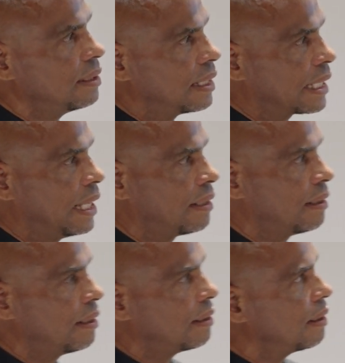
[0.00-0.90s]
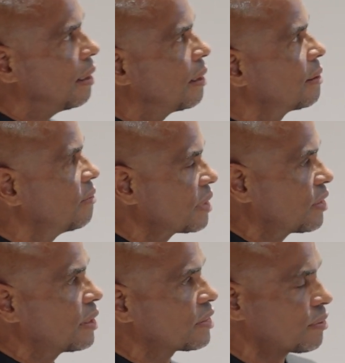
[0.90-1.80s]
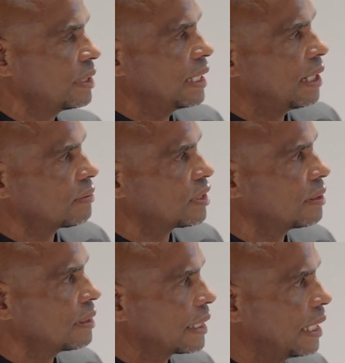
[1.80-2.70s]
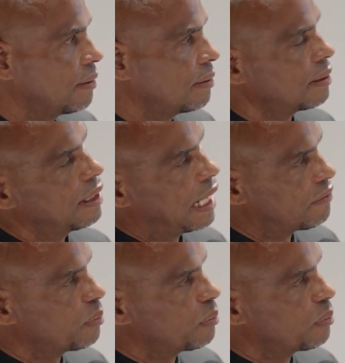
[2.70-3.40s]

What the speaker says: again, on Victoria Street now, to, again, have